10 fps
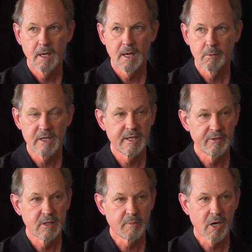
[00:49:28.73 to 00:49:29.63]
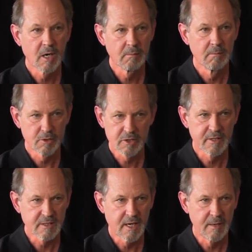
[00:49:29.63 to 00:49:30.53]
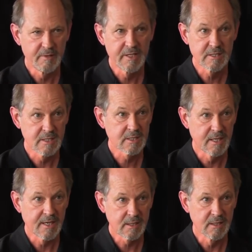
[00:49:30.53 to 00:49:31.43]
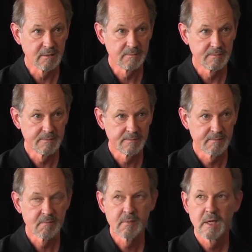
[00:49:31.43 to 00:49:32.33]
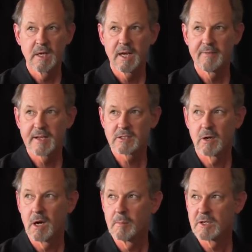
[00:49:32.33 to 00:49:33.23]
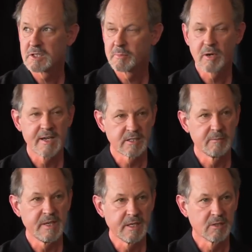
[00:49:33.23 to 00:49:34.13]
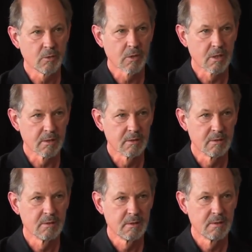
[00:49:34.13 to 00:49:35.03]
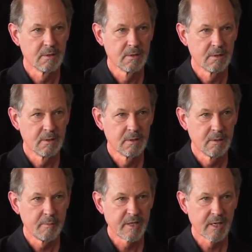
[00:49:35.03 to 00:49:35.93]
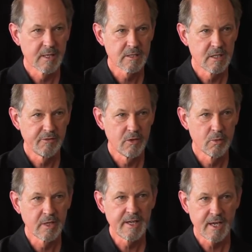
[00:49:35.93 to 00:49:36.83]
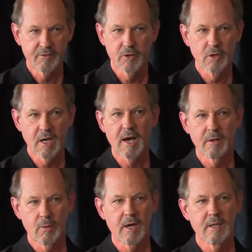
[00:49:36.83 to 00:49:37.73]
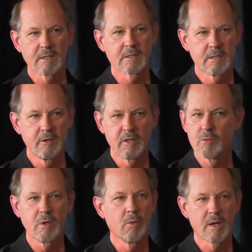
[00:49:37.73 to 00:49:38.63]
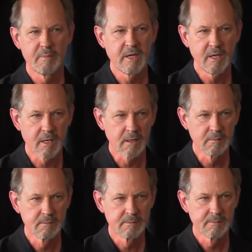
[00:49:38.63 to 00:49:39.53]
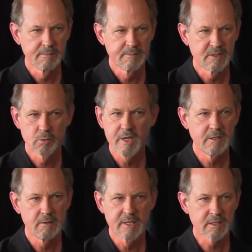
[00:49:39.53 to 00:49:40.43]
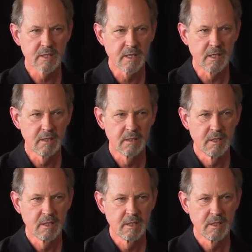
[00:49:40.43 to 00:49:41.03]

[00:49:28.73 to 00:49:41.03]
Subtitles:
and we live in the part most of the time that is disconnected. And that's almost the price of being in the world. Because if you really had full God awareness, you either wouldn't want to be here. It's way too dissonant.